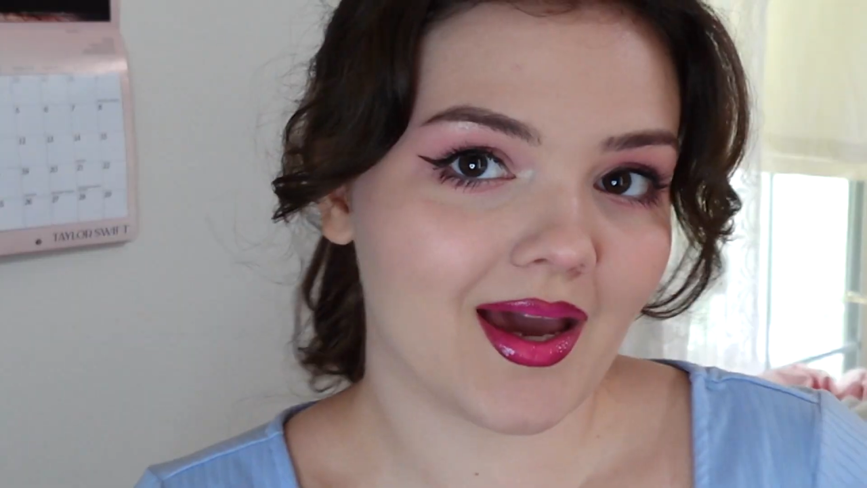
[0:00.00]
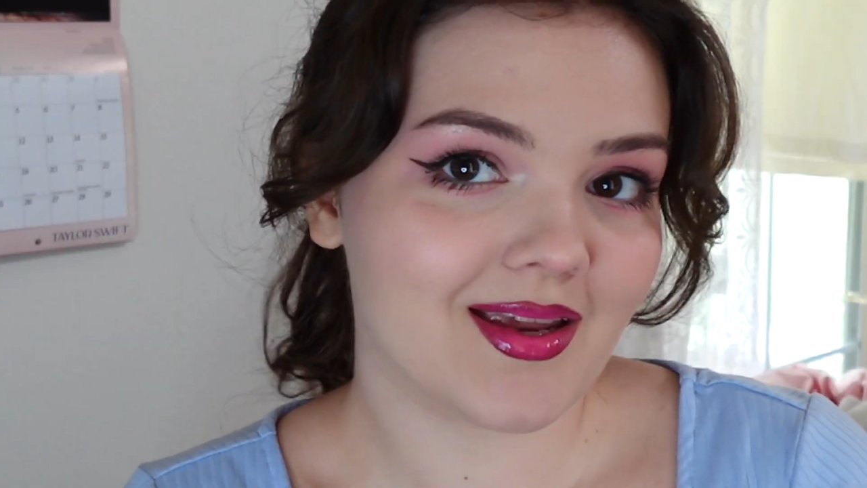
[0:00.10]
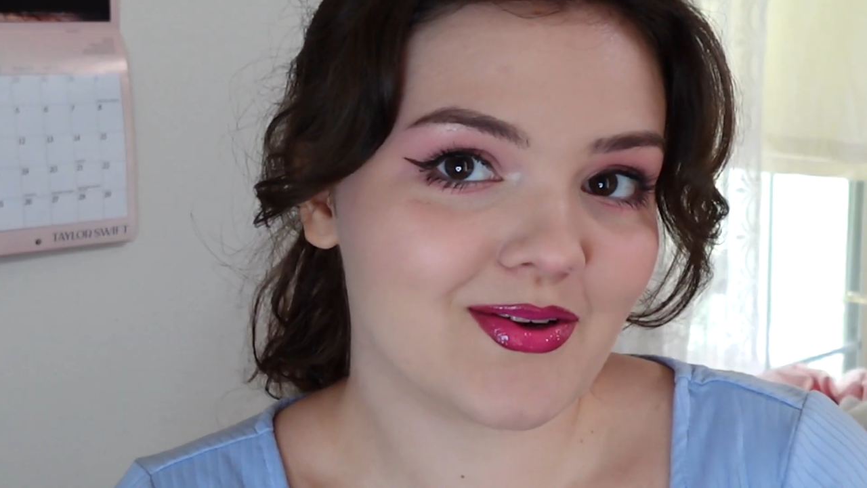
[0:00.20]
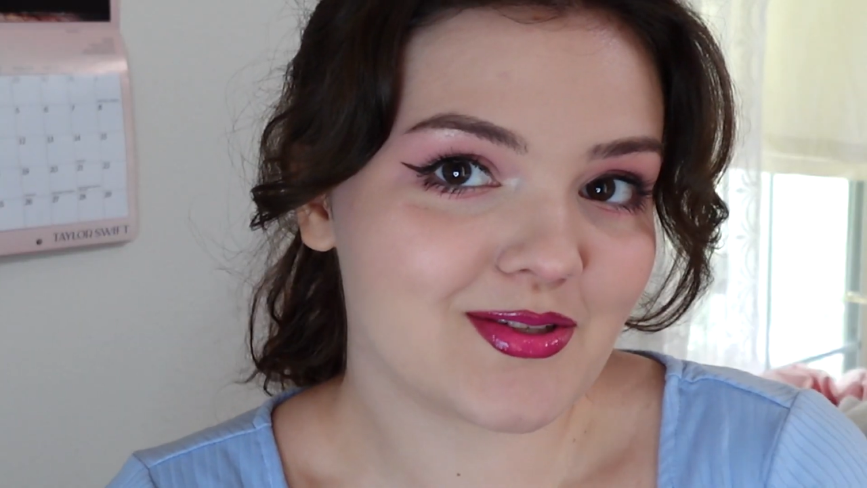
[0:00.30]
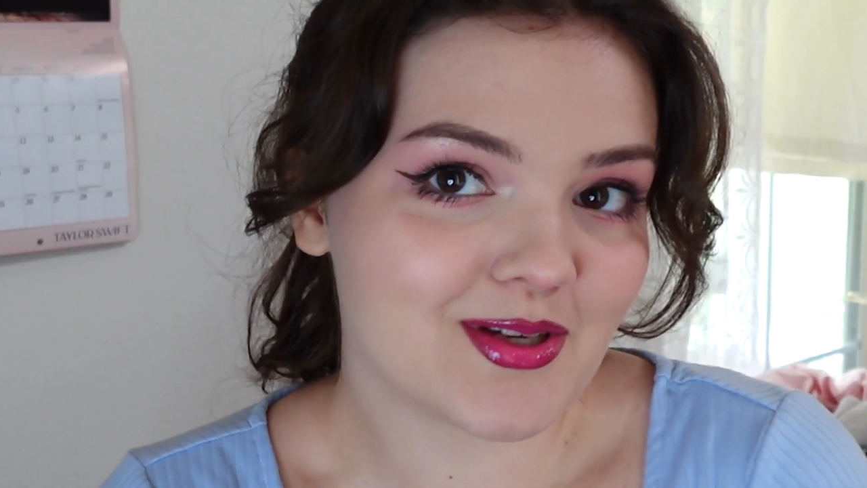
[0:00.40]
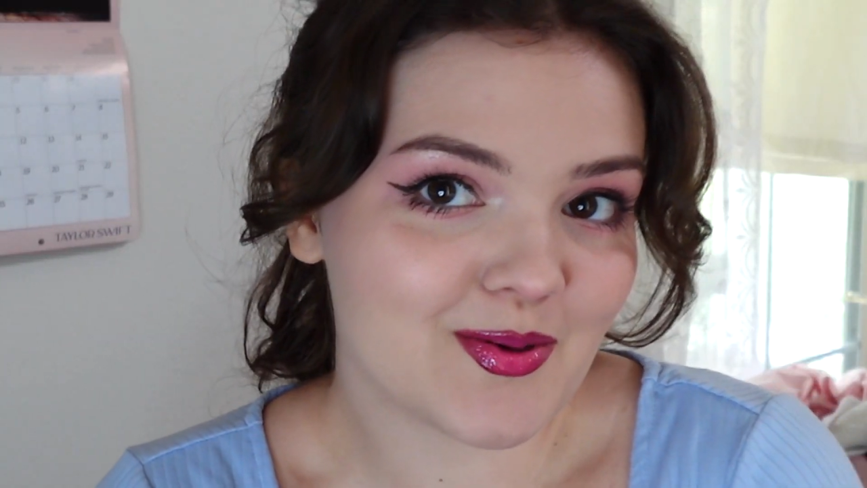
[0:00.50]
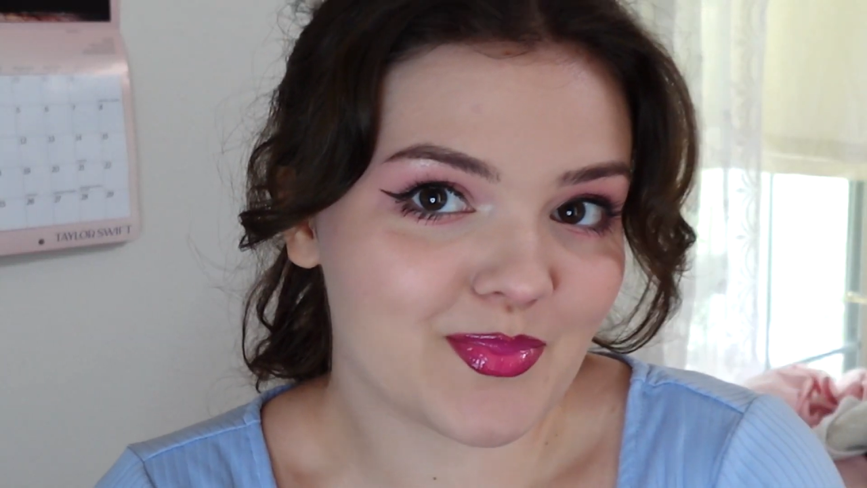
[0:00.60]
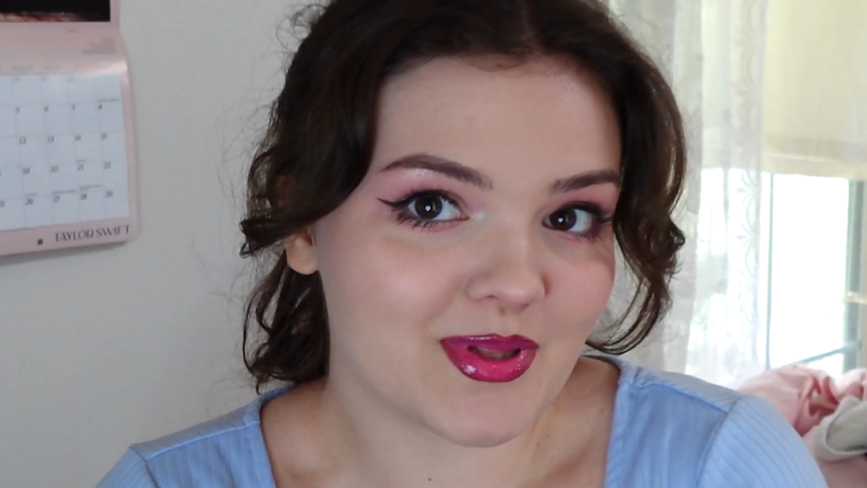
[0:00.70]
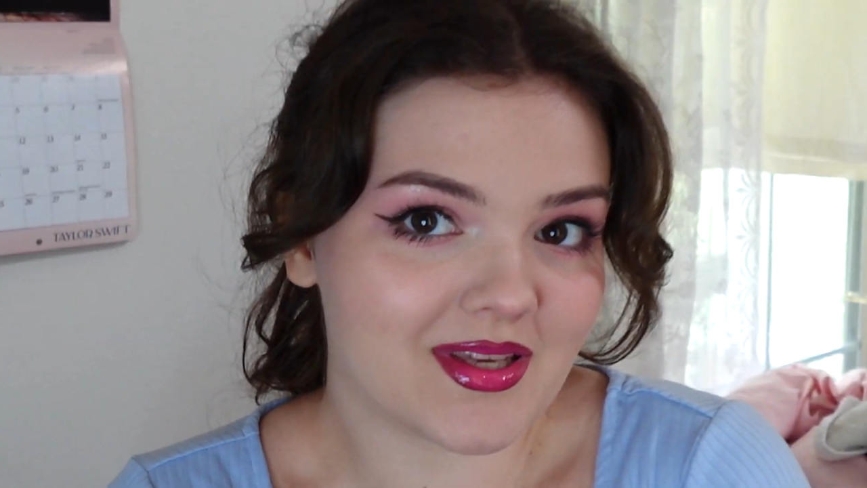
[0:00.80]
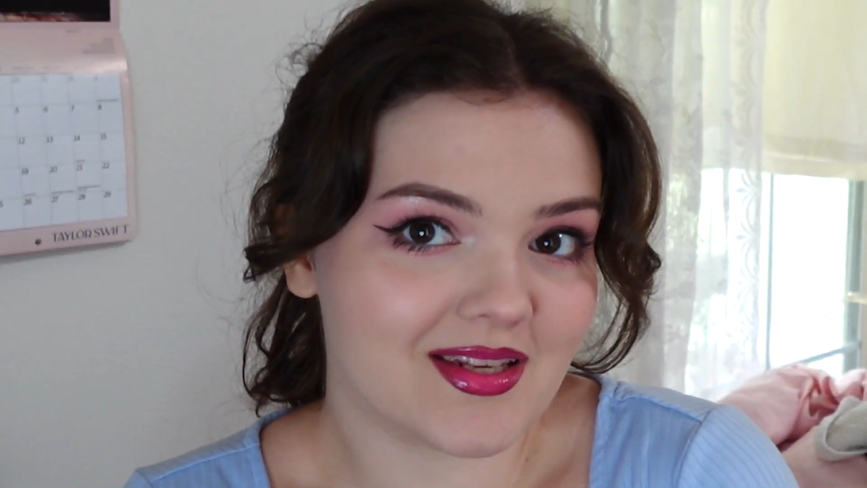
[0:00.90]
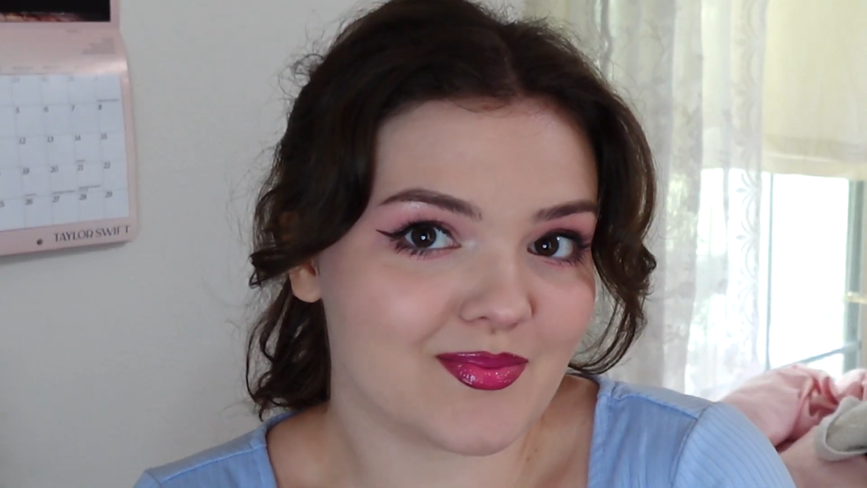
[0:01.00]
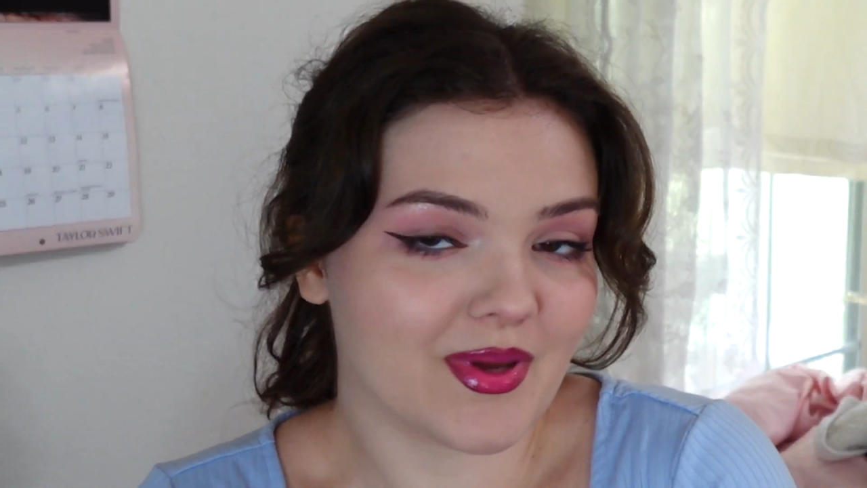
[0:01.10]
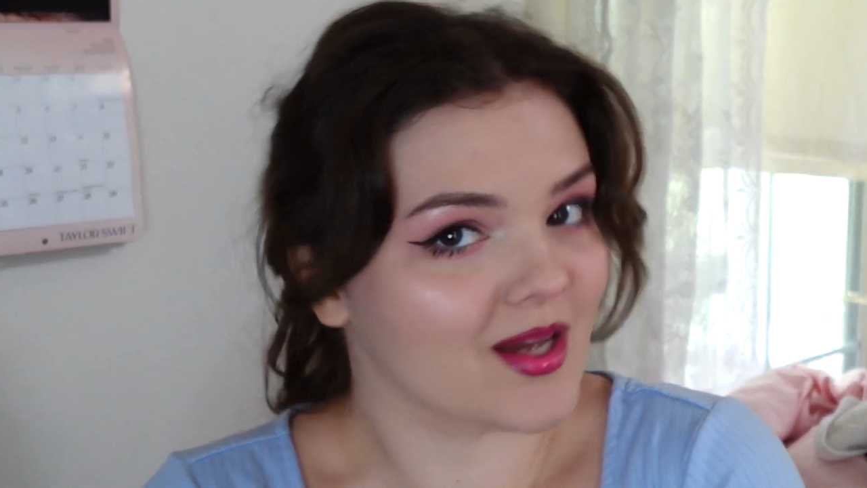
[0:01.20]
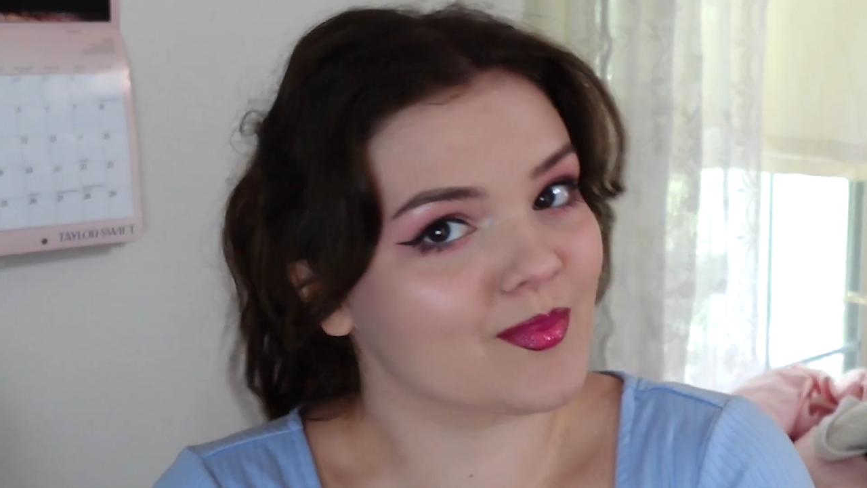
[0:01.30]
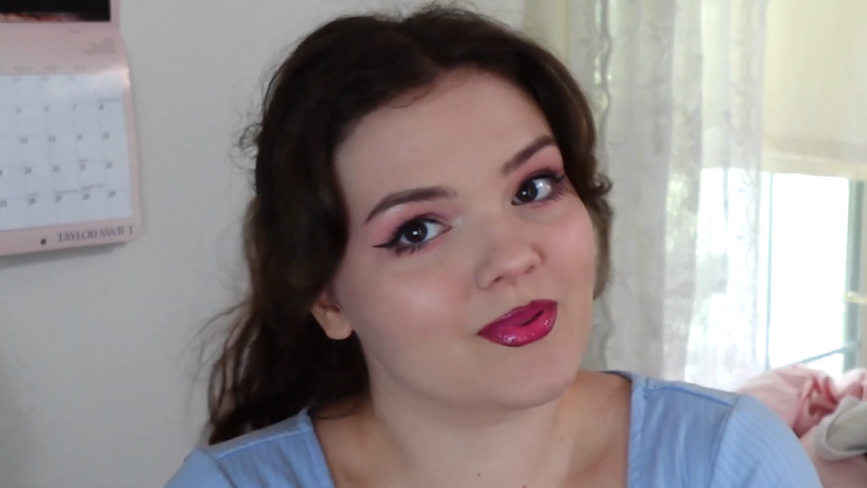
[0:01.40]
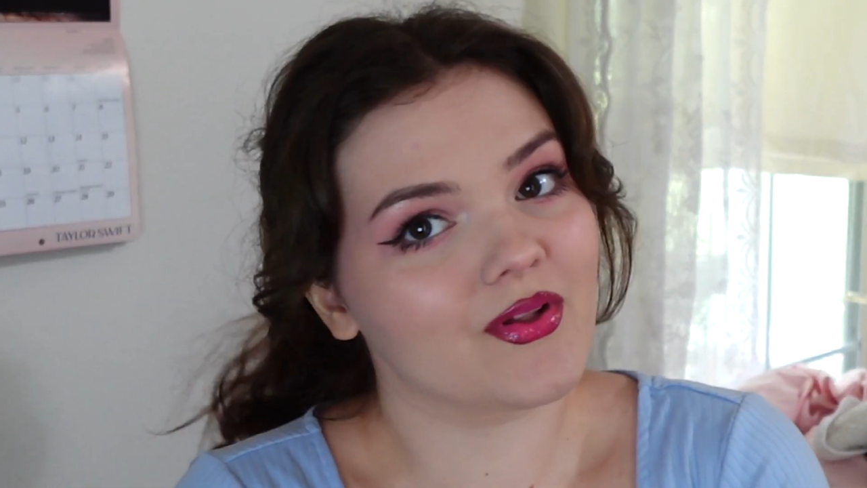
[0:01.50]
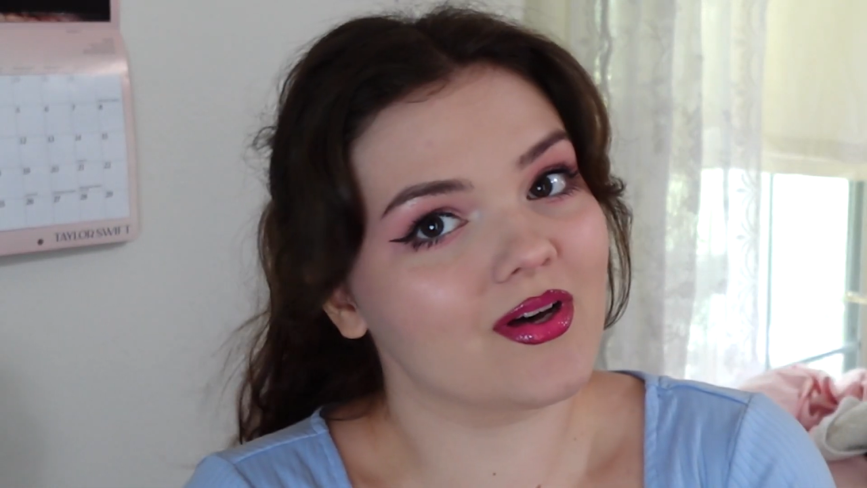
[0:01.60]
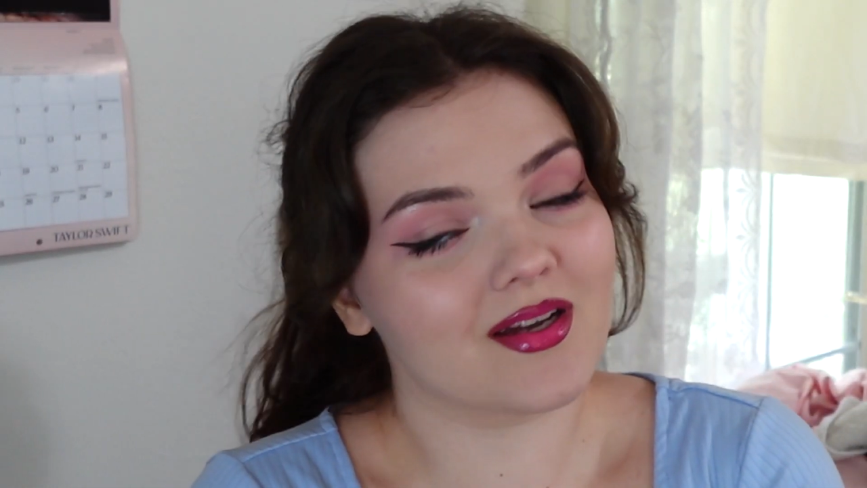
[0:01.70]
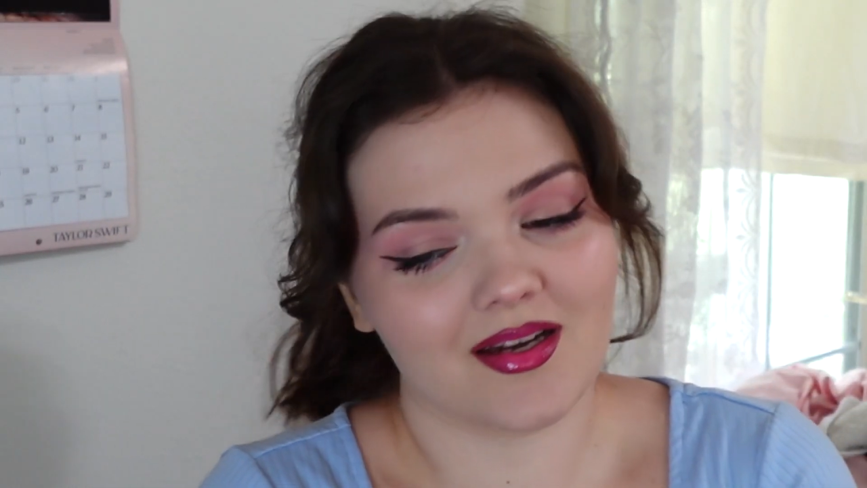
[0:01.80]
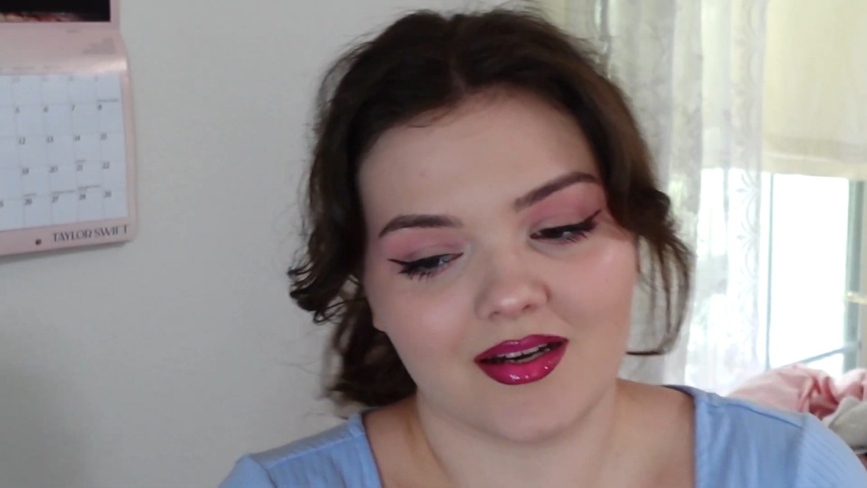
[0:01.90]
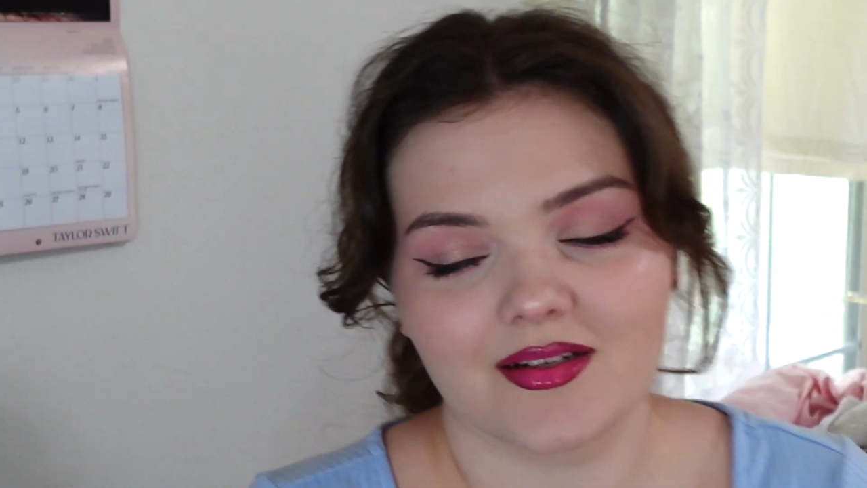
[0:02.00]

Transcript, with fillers: And here's the completed makeup look.